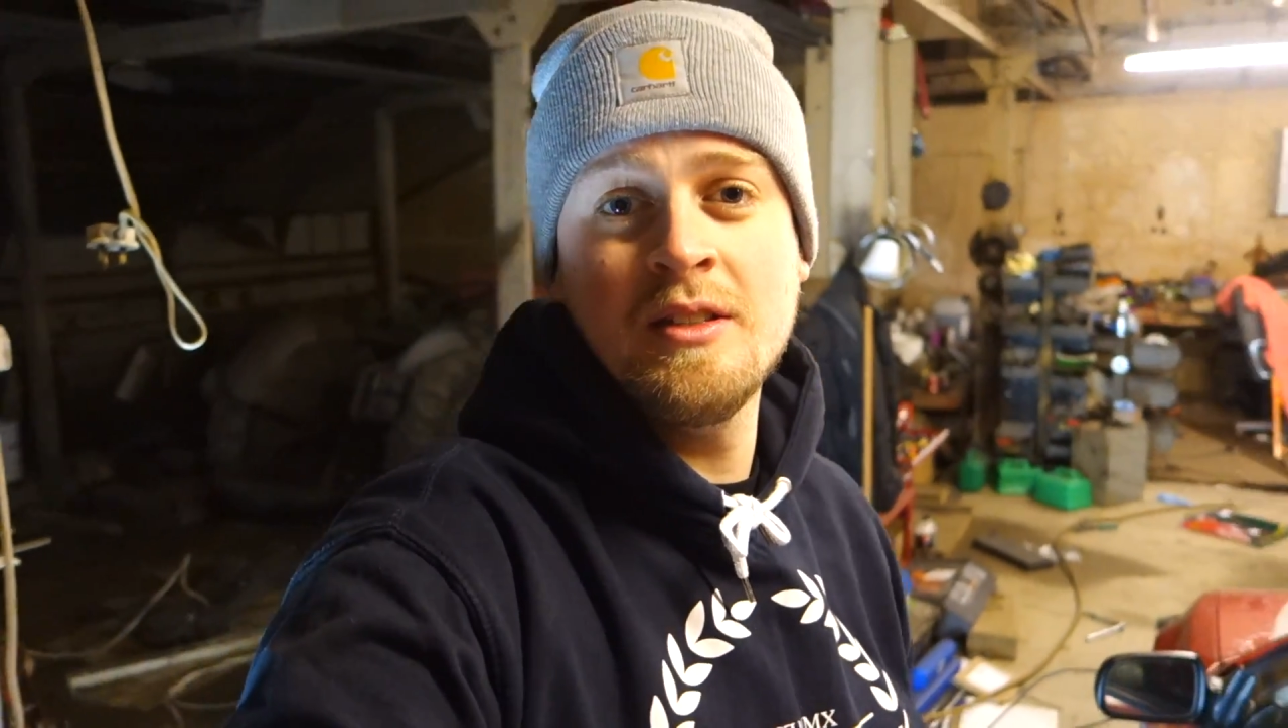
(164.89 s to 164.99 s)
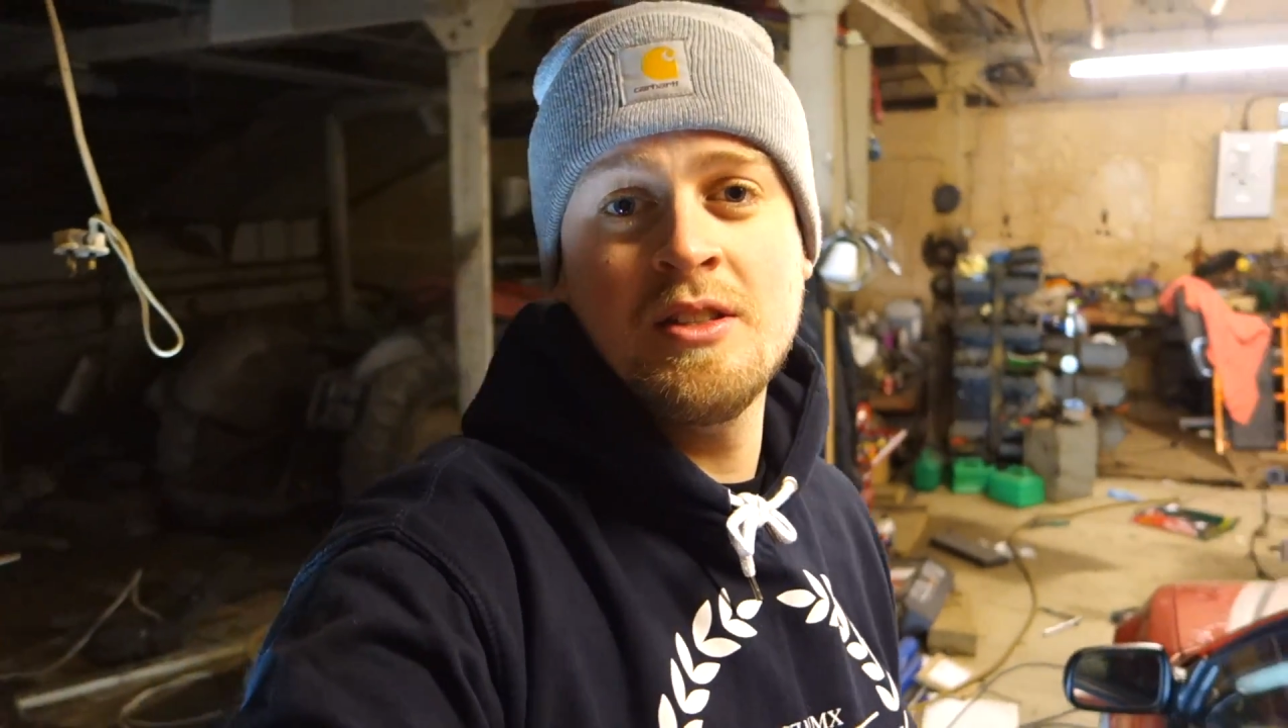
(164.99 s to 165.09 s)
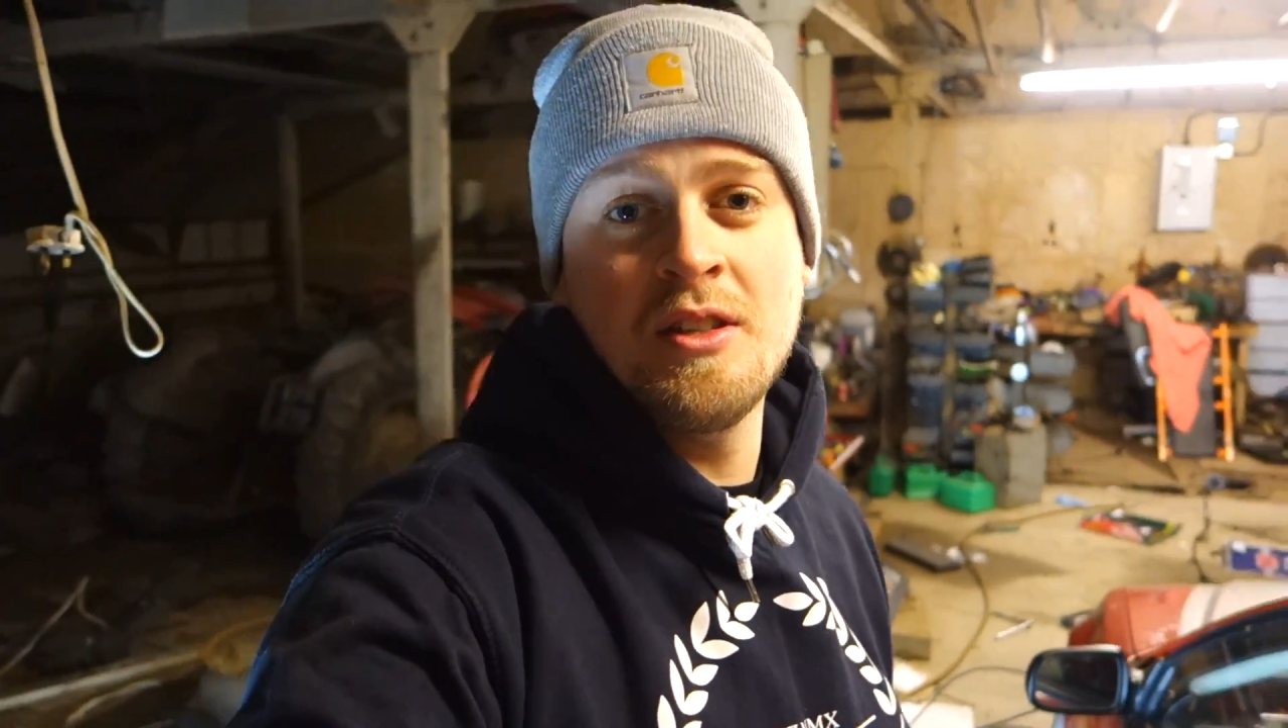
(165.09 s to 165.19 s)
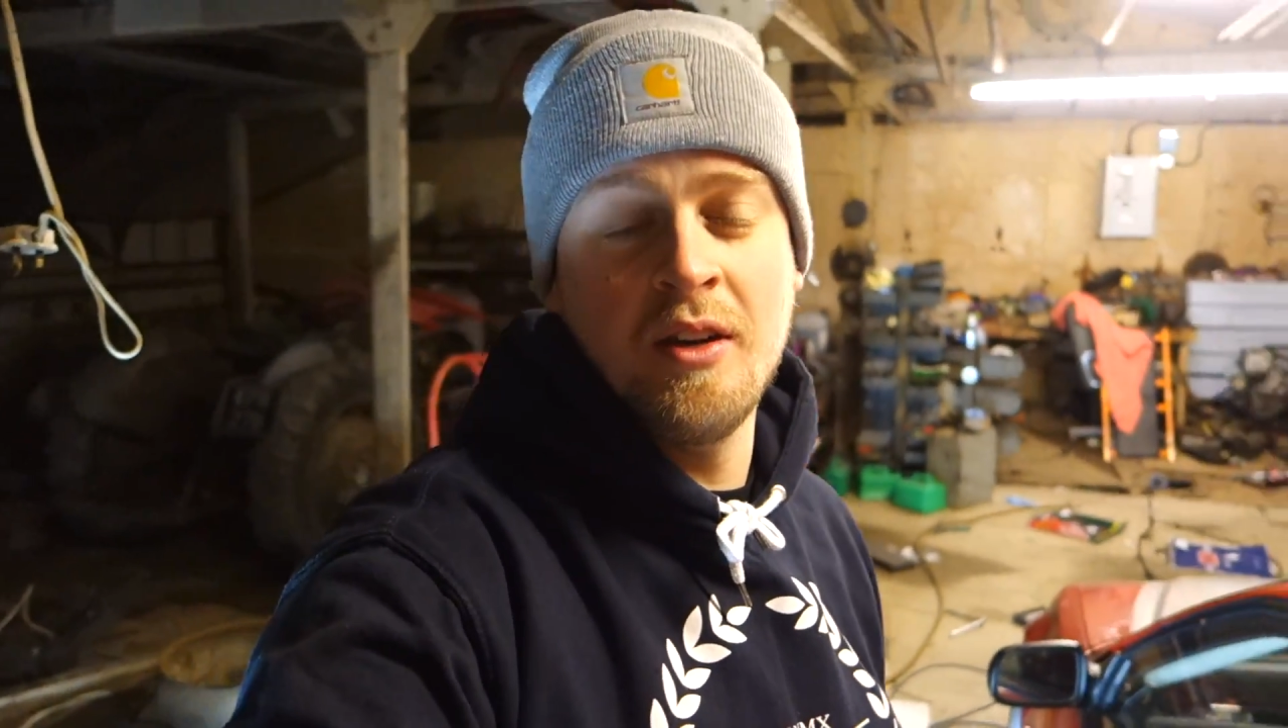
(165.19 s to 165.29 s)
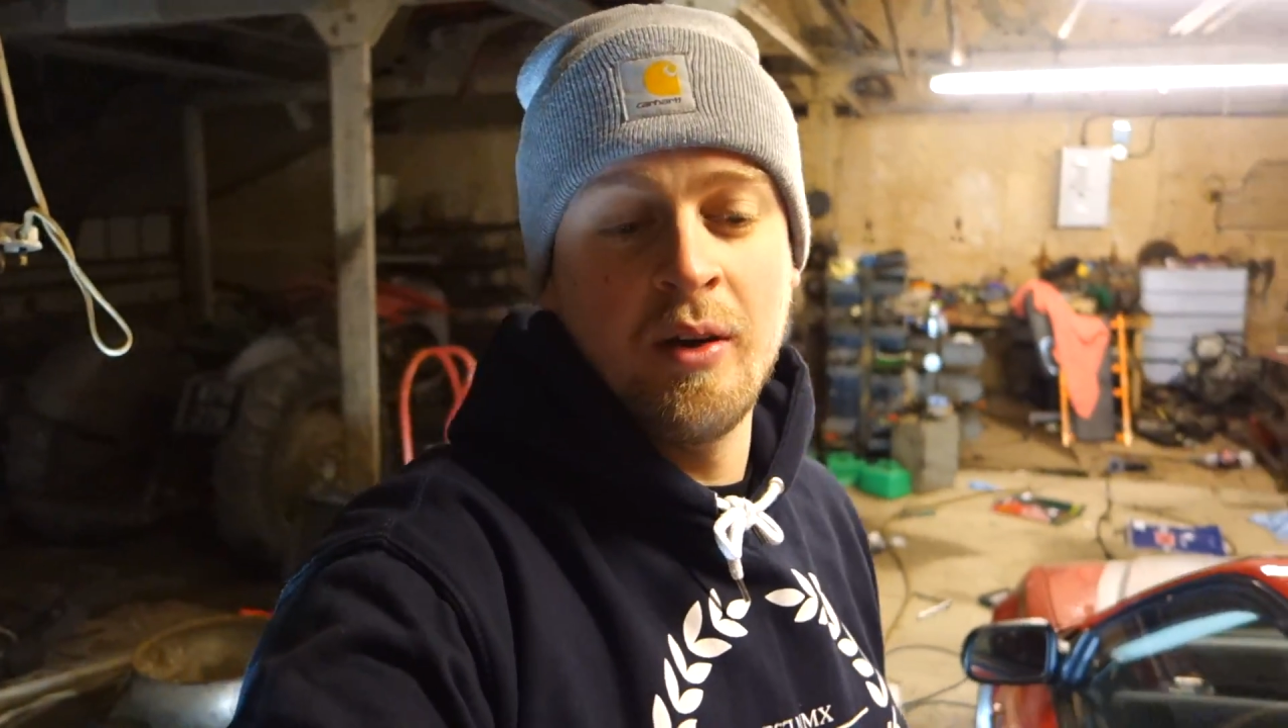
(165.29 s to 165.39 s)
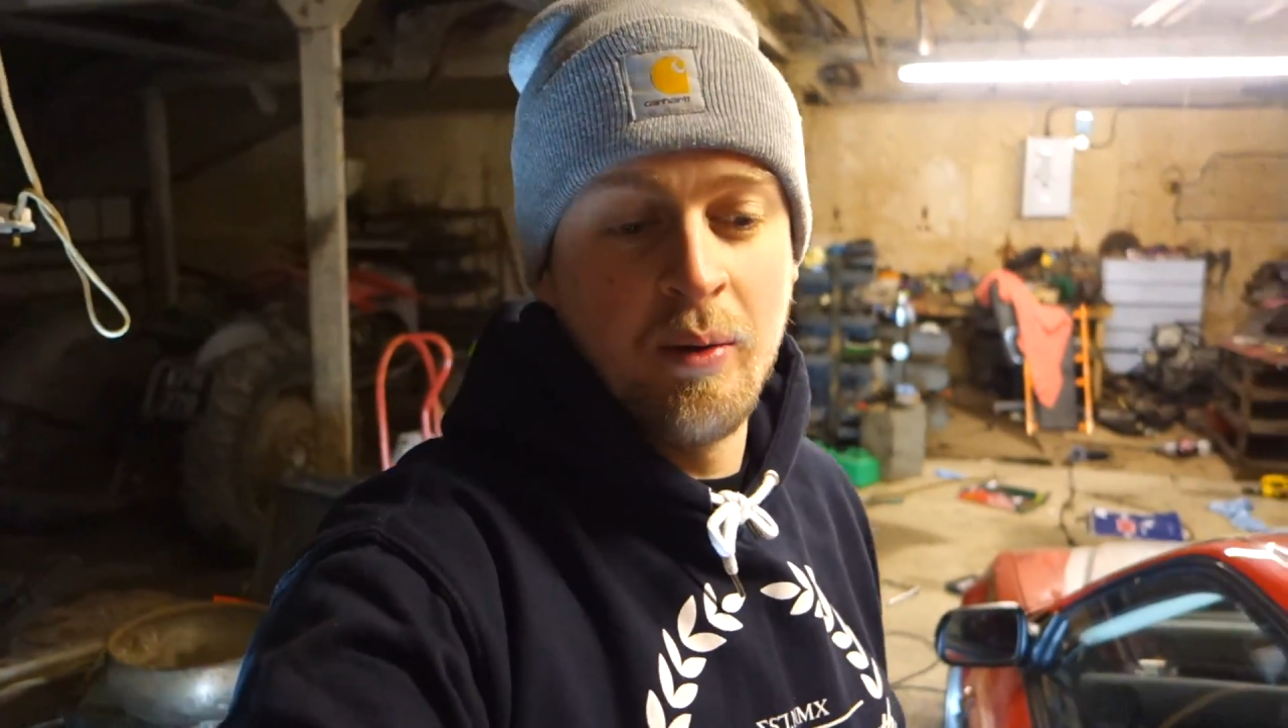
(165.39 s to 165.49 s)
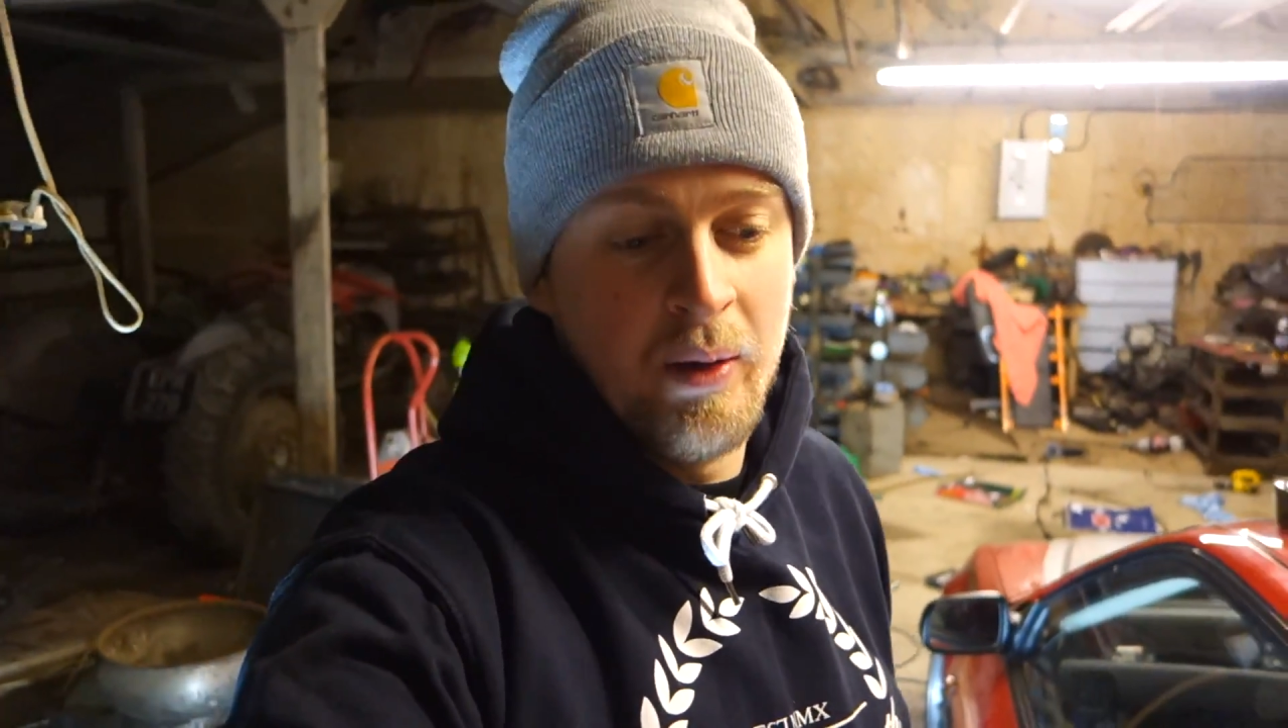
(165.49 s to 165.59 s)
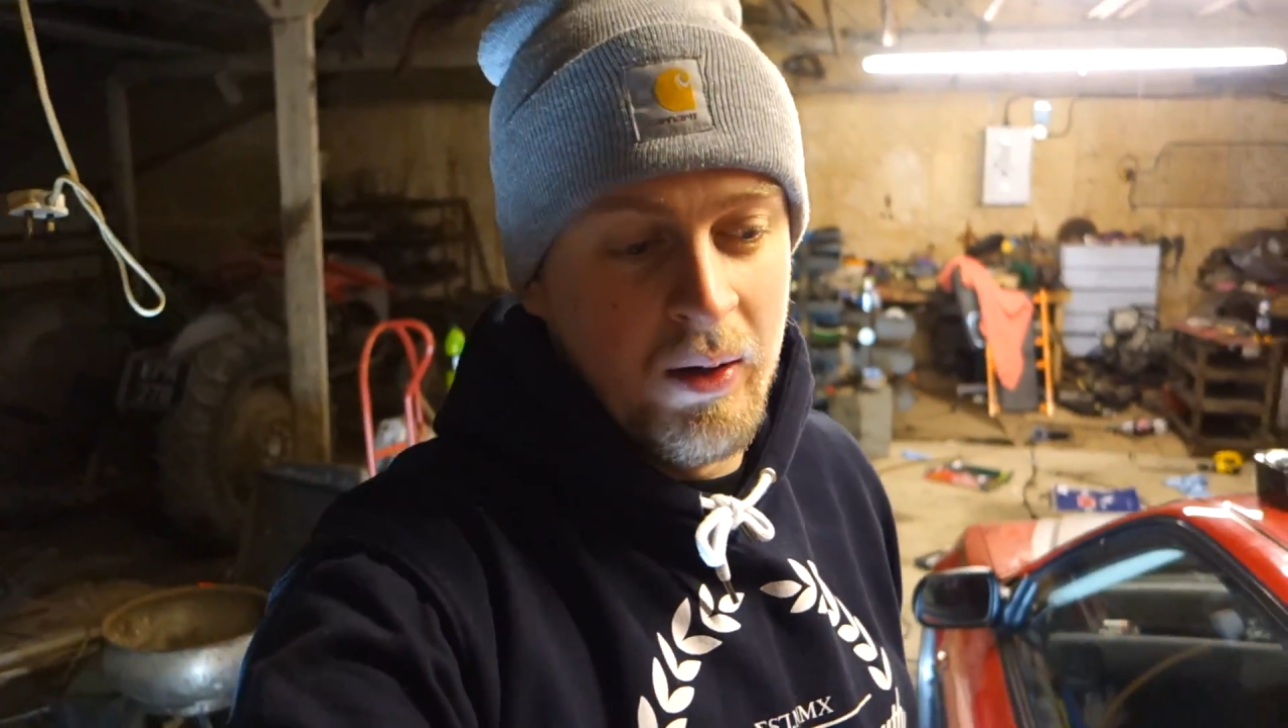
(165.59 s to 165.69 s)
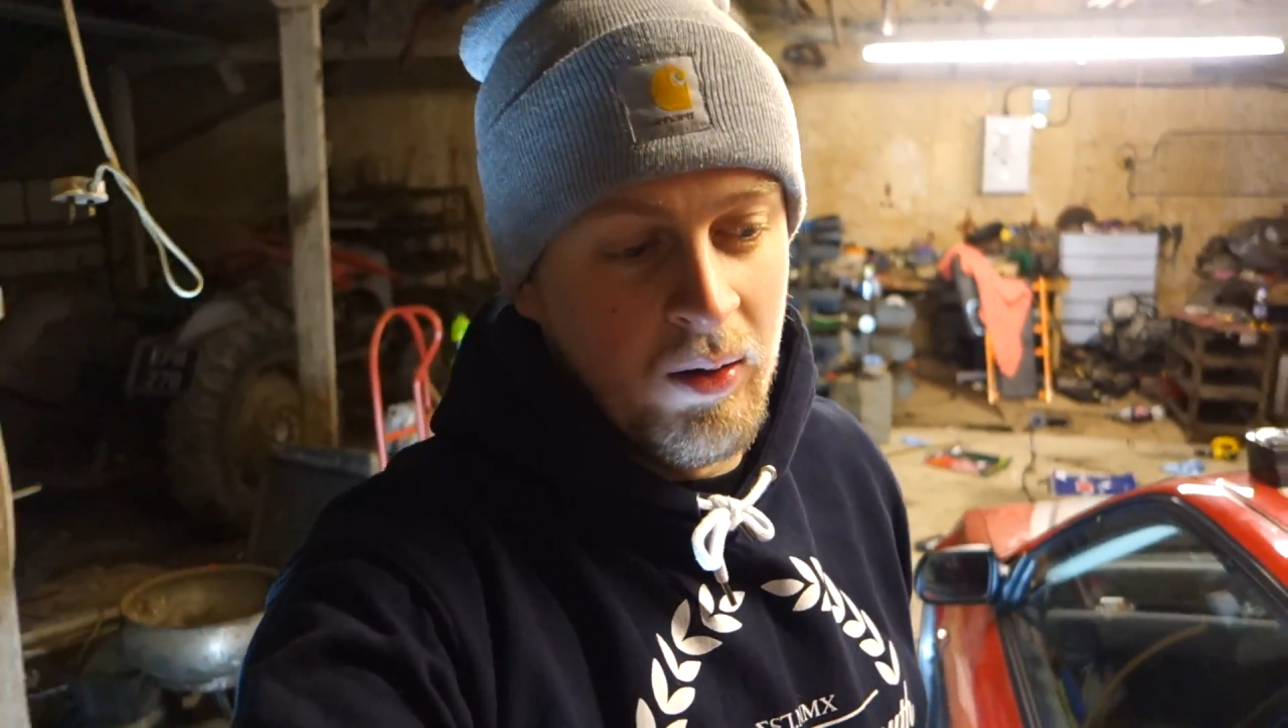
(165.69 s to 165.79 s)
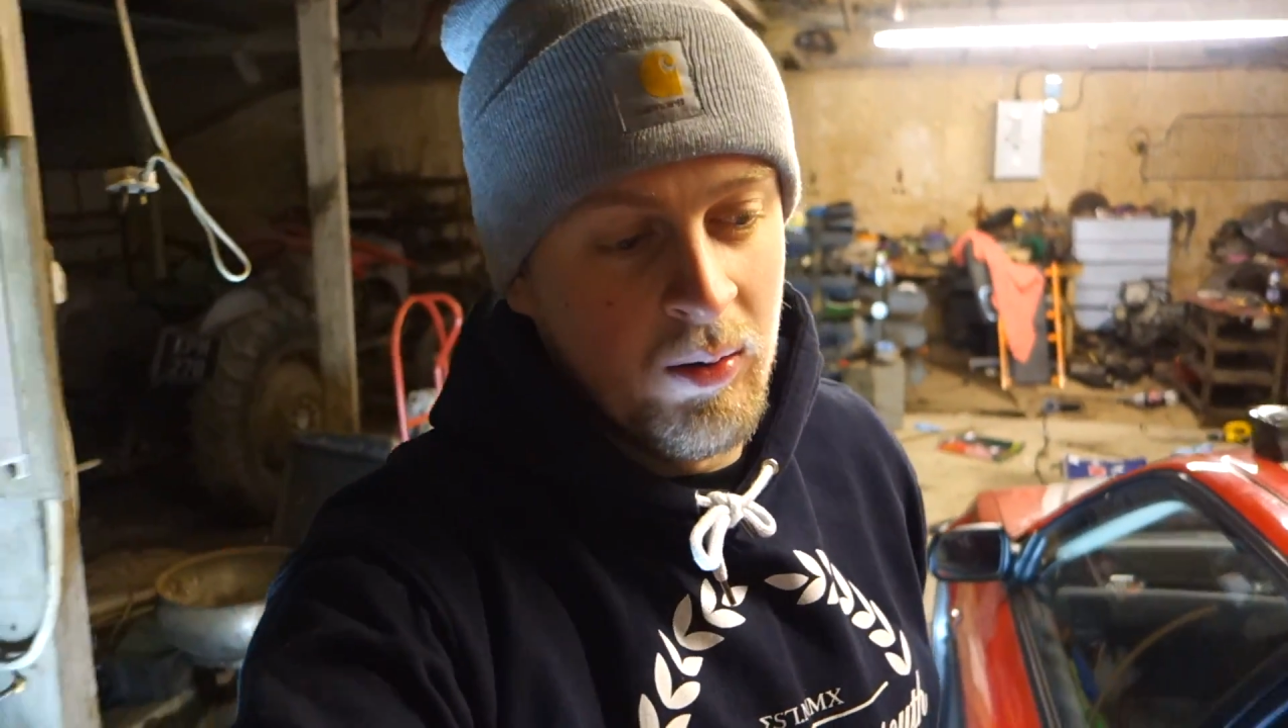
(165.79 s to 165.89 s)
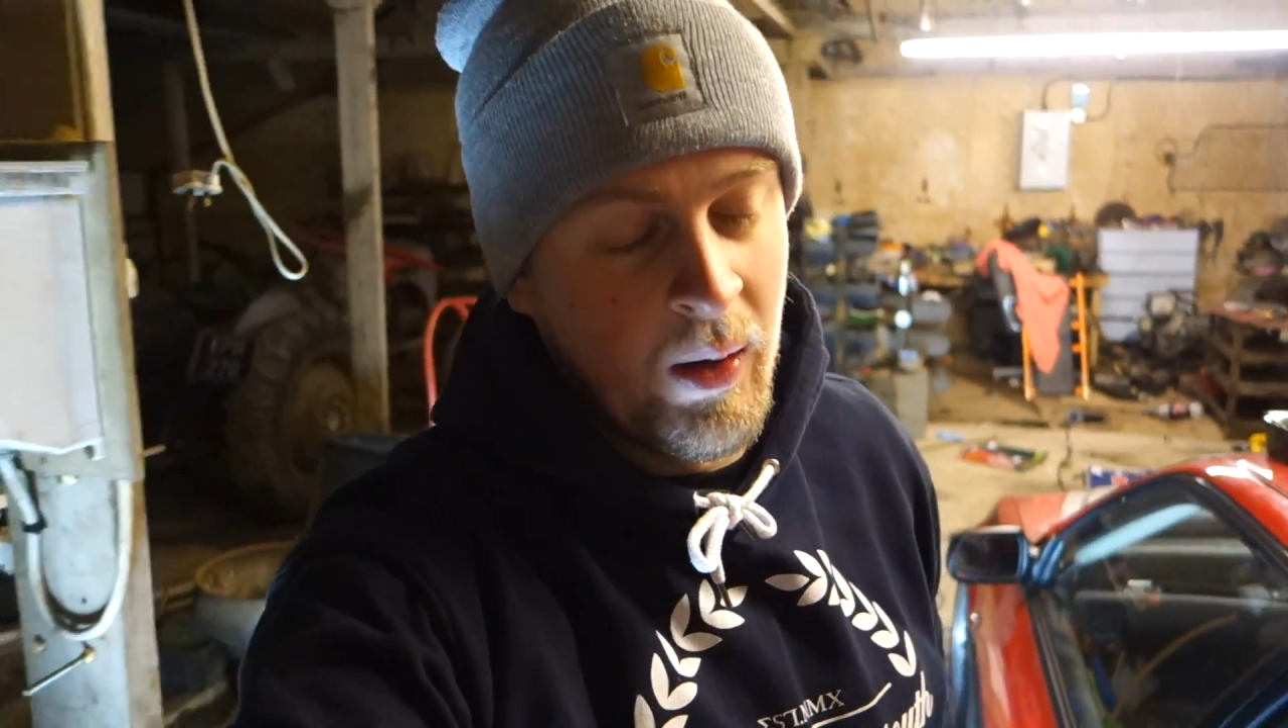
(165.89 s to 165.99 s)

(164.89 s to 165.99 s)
steering wheel,